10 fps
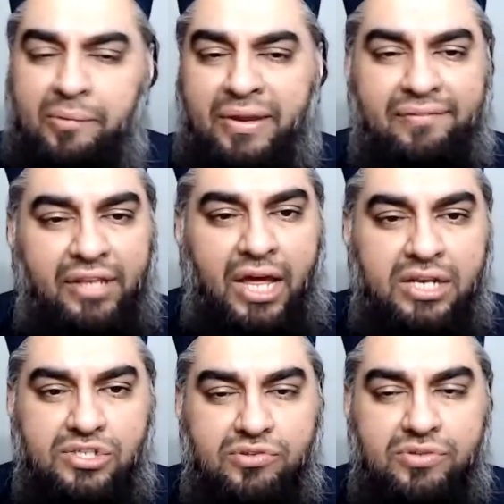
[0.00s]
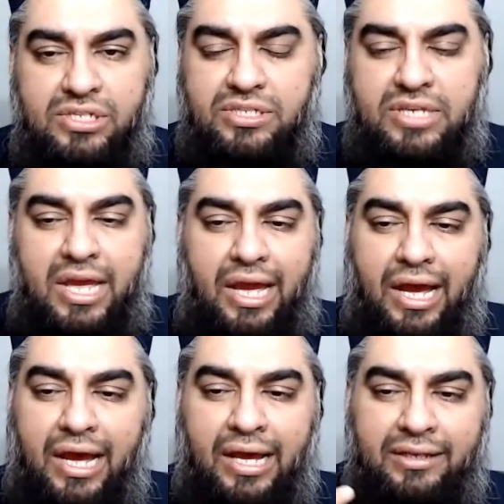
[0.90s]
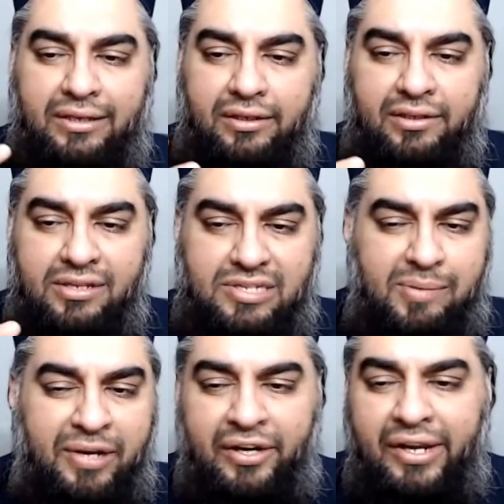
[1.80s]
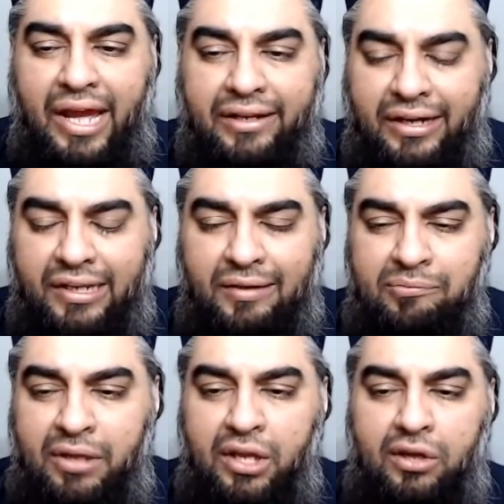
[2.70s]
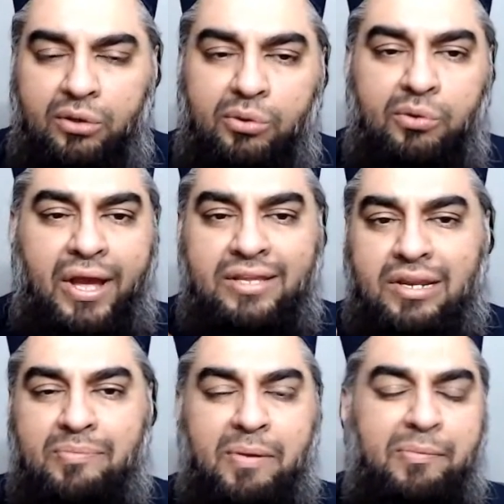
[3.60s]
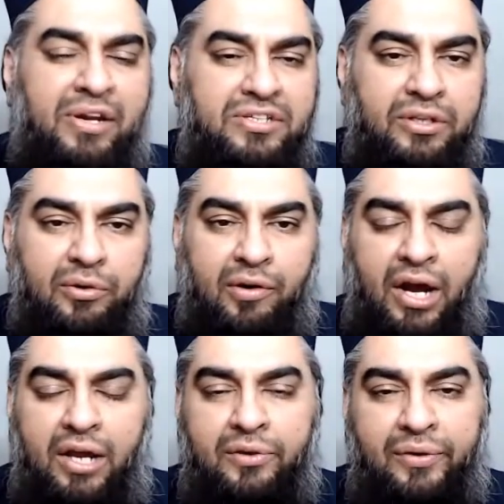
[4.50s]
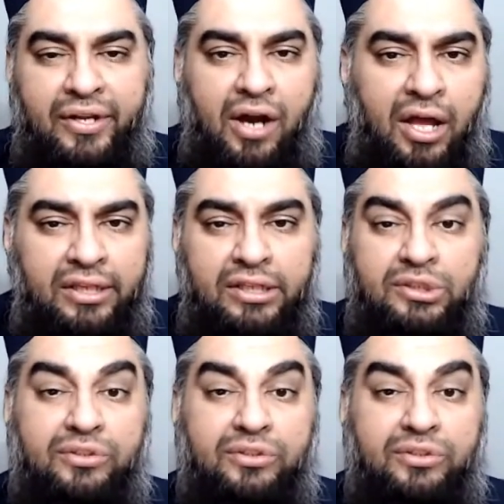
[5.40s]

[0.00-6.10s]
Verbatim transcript: We have a lot of students at the seminary at Qalam who ended up memorizing Quran during college,